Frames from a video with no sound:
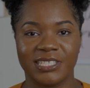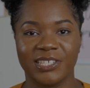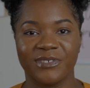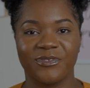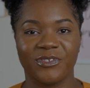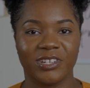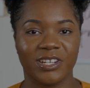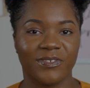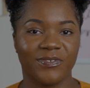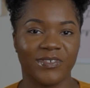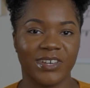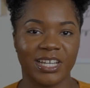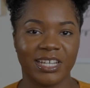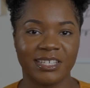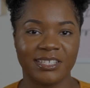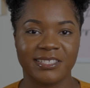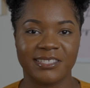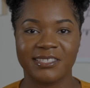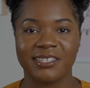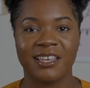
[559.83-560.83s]
different
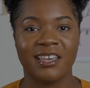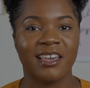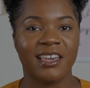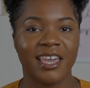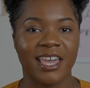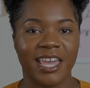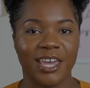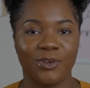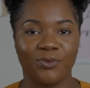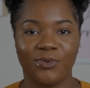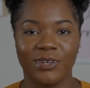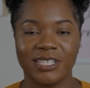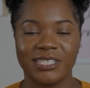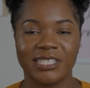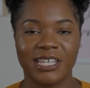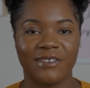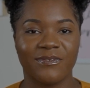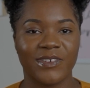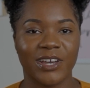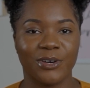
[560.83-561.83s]
effects. And
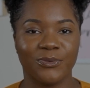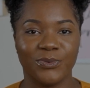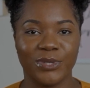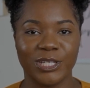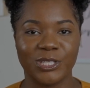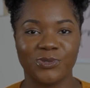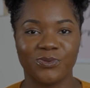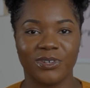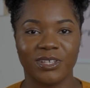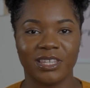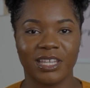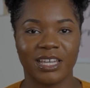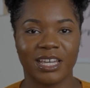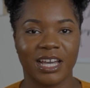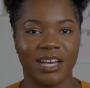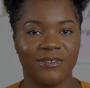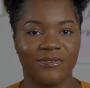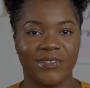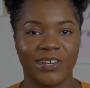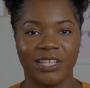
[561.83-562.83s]
once I found this one, like,
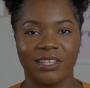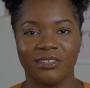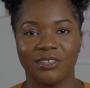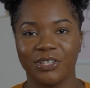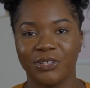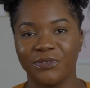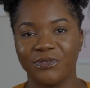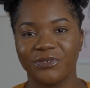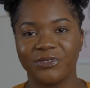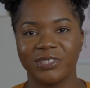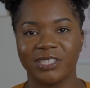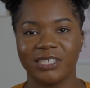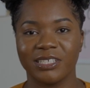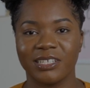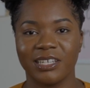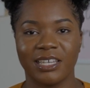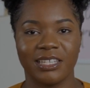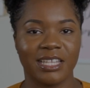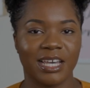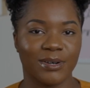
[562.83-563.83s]
I fell in love with
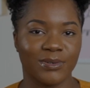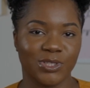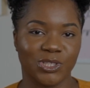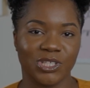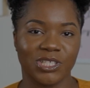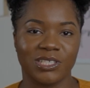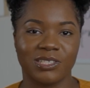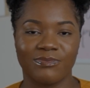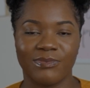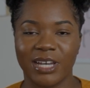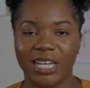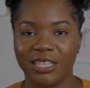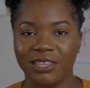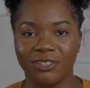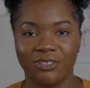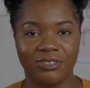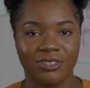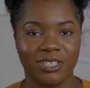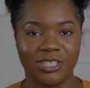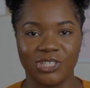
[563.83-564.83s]
it, and that was just by
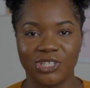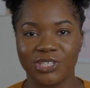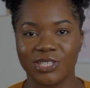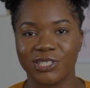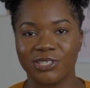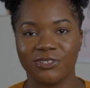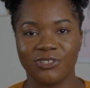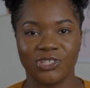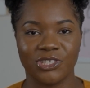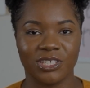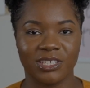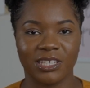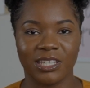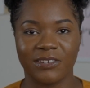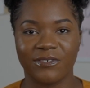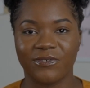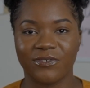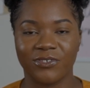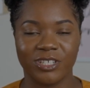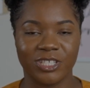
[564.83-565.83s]
literally just searching
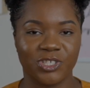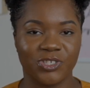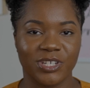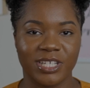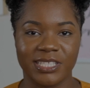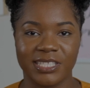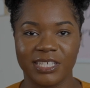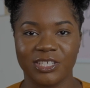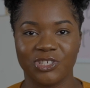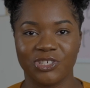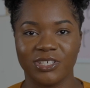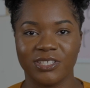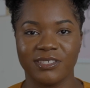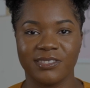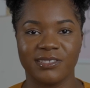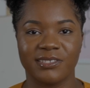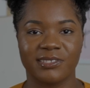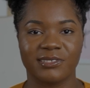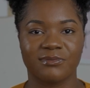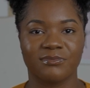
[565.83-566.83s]
like free
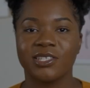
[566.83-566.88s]
transitions.